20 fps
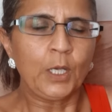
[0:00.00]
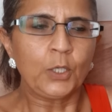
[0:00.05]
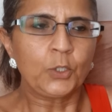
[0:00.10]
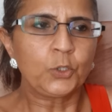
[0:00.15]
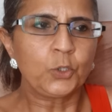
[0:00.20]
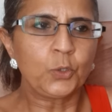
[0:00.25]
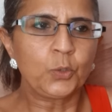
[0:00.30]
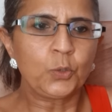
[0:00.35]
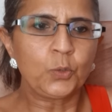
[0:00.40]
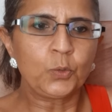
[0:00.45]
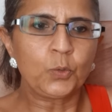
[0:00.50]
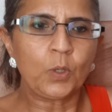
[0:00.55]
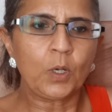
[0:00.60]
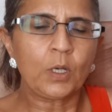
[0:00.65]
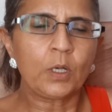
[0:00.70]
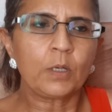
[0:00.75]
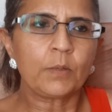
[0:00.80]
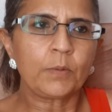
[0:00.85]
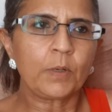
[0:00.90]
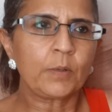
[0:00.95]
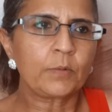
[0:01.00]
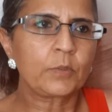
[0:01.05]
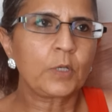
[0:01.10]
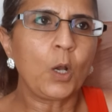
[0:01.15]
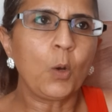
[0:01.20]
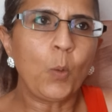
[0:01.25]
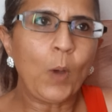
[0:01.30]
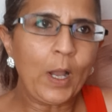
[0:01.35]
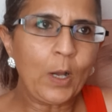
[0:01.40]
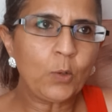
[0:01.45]
you
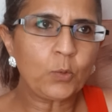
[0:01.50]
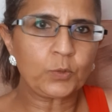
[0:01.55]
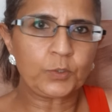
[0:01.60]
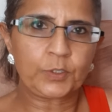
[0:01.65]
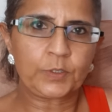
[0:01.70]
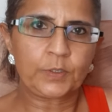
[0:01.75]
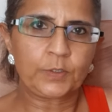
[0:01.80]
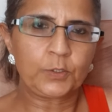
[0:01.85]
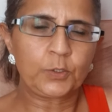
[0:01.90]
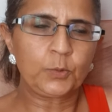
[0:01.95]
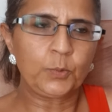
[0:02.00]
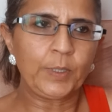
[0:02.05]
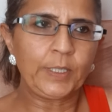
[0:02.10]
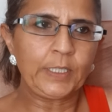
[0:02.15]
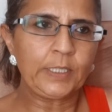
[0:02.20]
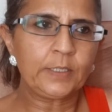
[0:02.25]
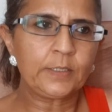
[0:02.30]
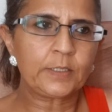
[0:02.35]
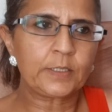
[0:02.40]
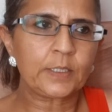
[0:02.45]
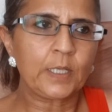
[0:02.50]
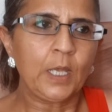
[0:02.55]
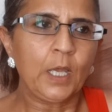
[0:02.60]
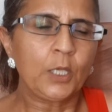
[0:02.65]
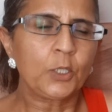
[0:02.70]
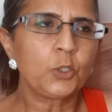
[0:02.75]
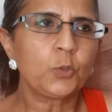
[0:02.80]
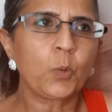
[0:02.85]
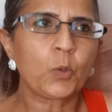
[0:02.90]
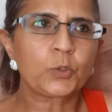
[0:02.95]
go out to eat,
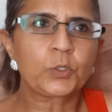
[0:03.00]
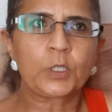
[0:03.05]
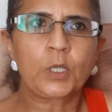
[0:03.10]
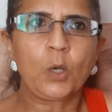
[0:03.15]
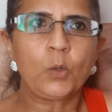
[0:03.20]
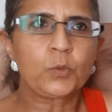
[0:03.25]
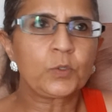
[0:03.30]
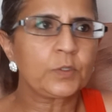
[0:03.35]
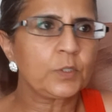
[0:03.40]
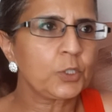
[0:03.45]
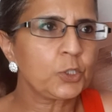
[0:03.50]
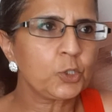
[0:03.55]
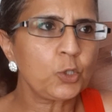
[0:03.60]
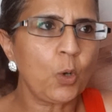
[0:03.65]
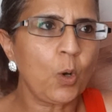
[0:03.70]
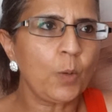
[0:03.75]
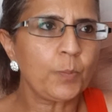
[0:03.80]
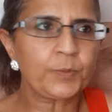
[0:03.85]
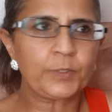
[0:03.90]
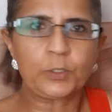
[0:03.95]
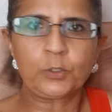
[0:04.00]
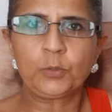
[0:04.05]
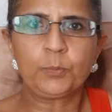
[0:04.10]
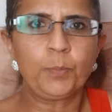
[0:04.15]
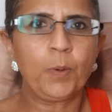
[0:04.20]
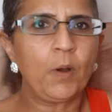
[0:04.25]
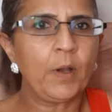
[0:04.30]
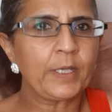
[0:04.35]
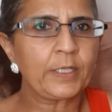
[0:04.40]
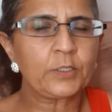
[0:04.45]
you want to go to the shops and you
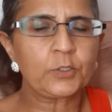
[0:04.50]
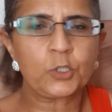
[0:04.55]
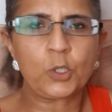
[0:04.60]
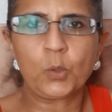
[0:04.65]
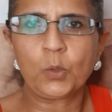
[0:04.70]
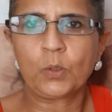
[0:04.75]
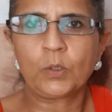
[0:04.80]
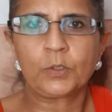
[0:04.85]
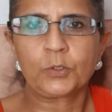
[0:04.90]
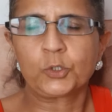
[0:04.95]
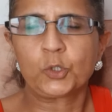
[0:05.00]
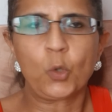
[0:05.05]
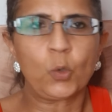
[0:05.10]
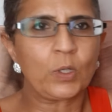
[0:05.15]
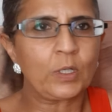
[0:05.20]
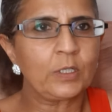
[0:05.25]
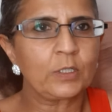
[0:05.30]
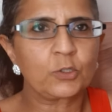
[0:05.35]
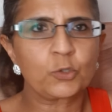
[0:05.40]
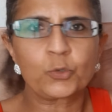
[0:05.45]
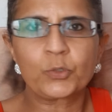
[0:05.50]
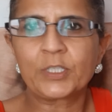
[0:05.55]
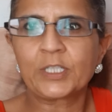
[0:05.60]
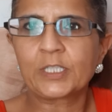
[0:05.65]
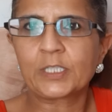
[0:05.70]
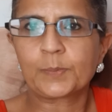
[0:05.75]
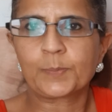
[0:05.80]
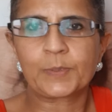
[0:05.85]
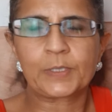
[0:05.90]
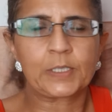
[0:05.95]
buy chocolate
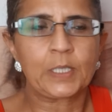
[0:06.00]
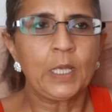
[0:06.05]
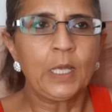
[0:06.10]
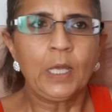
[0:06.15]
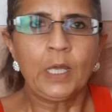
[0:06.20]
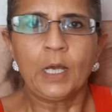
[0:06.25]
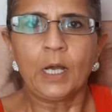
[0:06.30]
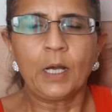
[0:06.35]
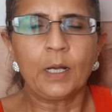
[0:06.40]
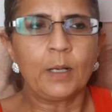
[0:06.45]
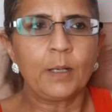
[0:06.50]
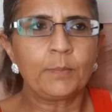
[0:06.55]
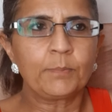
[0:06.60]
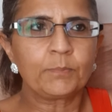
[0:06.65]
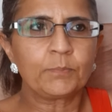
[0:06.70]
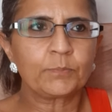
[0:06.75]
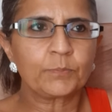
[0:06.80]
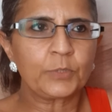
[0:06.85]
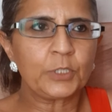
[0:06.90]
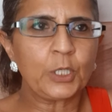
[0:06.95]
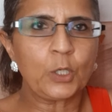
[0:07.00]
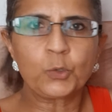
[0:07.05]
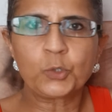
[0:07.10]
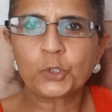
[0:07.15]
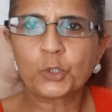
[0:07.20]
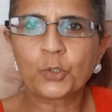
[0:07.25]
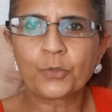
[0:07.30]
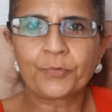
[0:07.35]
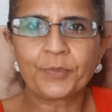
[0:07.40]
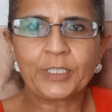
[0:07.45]
crisps, you know,
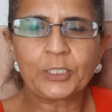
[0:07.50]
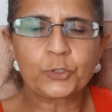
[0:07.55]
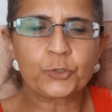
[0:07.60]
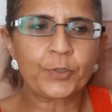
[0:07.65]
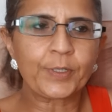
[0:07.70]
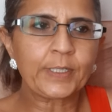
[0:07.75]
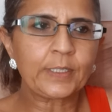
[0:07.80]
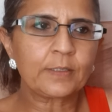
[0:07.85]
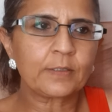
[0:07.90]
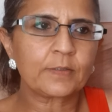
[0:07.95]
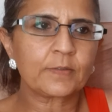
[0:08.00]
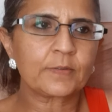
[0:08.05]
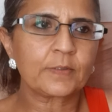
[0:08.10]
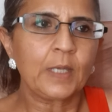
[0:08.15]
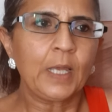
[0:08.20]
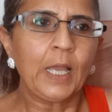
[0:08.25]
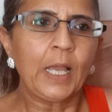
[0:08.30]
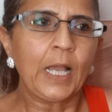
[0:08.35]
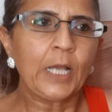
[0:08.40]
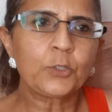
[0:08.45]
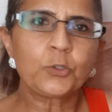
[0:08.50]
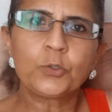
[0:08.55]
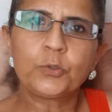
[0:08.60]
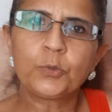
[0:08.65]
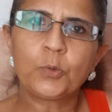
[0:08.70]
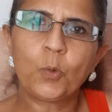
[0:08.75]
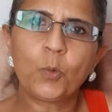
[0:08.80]
sugary drinks, and you